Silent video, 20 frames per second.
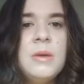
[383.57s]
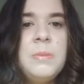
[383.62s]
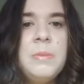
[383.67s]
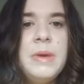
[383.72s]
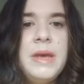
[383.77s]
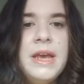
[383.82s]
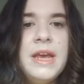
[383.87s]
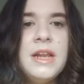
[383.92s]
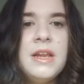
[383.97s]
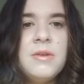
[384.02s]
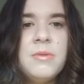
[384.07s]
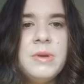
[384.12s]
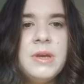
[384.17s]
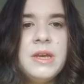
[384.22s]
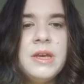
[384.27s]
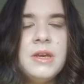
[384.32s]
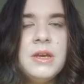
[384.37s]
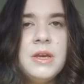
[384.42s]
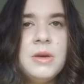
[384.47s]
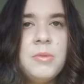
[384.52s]
But
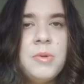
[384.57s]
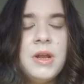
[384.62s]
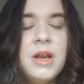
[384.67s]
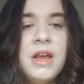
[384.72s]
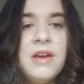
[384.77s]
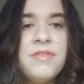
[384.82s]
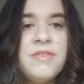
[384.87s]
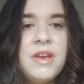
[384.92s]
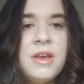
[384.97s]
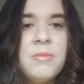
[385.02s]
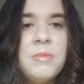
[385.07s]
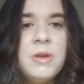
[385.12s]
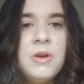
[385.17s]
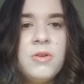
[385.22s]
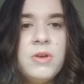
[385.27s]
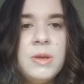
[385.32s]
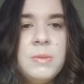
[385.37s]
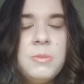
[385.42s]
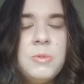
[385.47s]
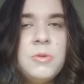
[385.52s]
anyway, when I finally
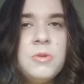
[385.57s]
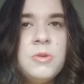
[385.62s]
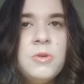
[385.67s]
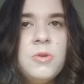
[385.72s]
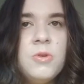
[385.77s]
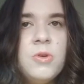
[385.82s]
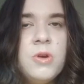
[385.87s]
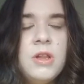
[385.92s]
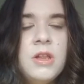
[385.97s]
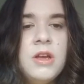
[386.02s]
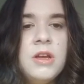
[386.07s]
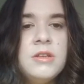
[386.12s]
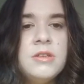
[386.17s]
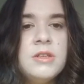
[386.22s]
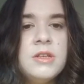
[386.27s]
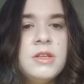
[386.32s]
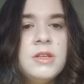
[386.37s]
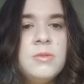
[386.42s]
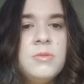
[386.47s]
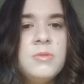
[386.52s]
got able to go to
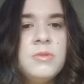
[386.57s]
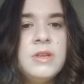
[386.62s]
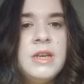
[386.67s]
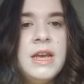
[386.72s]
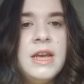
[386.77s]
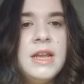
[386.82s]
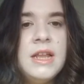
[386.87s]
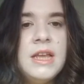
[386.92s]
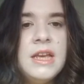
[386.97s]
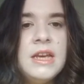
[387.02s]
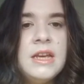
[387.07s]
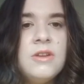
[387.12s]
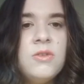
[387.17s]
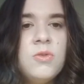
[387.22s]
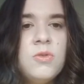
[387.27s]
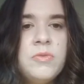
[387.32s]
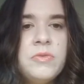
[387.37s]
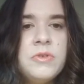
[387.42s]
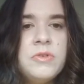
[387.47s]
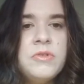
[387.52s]
London, it was kind of like an
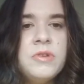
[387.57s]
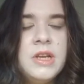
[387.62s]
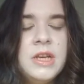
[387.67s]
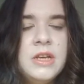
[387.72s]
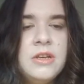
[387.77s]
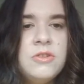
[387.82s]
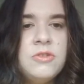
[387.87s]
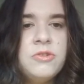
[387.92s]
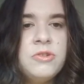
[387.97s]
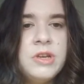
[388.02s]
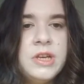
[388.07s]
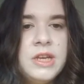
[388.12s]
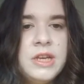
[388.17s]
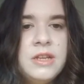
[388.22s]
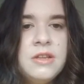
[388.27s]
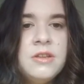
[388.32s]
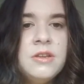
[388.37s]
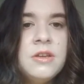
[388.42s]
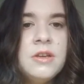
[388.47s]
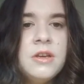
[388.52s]
overnight
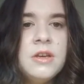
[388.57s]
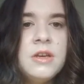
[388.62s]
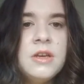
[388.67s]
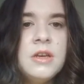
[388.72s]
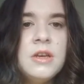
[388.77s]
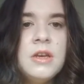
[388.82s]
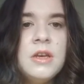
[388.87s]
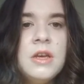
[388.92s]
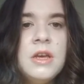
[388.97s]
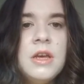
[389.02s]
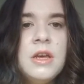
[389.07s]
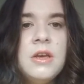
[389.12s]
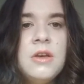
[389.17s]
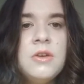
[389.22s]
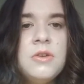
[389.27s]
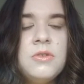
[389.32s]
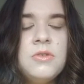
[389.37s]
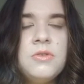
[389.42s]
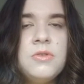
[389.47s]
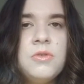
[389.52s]
train.
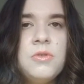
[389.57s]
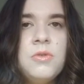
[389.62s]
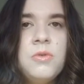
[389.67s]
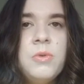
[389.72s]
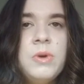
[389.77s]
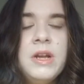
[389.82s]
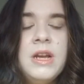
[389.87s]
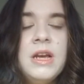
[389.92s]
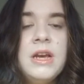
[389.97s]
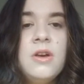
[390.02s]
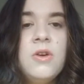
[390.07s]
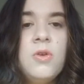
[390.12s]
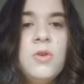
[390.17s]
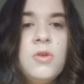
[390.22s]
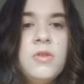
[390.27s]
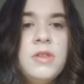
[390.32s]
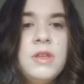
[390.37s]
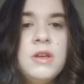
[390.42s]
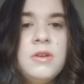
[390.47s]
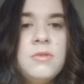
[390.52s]
So when I
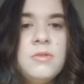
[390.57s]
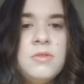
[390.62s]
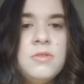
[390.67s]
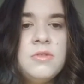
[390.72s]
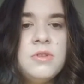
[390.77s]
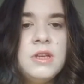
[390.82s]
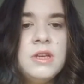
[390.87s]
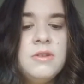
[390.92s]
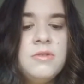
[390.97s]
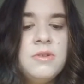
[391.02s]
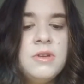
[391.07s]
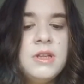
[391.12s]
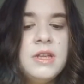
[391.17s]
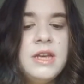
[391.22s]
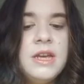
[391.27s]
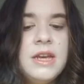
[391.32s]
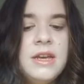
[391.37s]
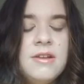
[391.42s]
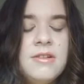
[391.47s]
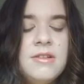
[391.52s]
got there, it was like
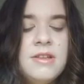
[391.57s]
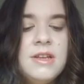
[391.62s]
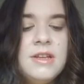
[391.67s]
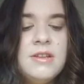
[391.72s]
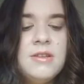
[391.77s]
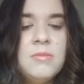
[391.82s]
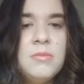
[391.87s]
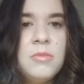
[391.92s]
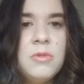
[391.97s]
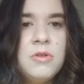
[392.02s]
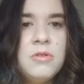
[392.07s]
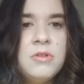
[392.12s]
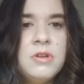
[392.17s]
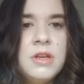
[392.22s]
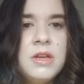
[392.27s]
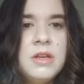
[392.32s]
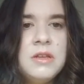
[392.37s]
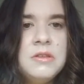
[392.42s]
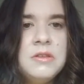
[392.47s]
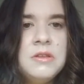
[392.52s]
really early in the
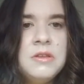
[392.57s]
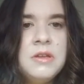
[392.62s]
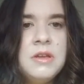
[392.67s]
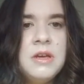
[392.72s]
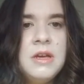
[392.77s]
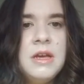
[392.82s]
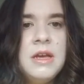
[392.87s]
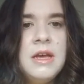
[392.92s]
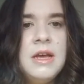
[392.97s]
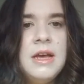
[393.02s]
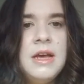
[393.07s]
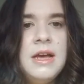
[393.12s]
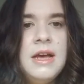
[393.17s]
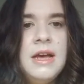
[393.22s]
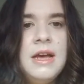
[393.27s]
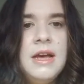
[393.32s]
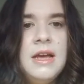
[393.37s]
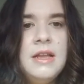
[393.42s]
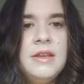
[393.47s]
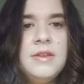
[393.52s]
morning,
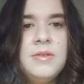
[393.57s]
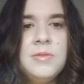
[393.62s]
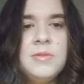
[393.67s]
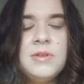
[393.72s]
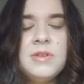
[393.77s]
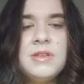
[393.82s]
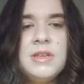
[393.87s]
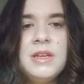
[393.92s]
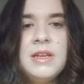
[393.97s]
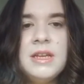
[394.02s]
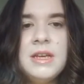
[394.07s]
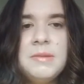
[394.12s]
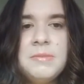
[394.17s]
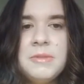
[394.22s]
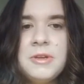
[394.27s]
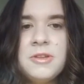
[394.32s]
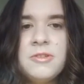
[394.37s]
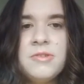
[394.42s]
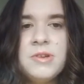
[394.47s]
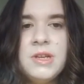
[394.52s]
and it was just a
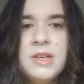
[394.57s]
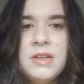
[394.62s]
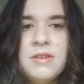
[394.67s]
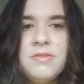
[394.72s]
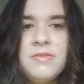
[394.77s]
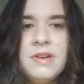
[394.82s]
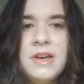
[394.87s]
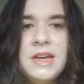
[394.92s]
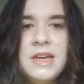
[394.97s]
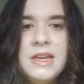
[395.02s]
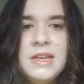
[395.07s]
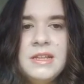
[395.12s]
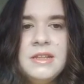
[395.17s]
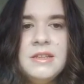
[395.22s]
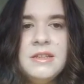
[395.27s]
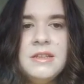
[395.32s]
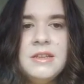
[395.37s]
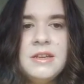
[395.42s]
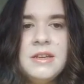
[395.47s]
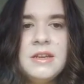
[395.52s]
nightmare trying to
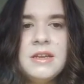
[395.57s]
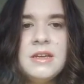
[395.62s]
find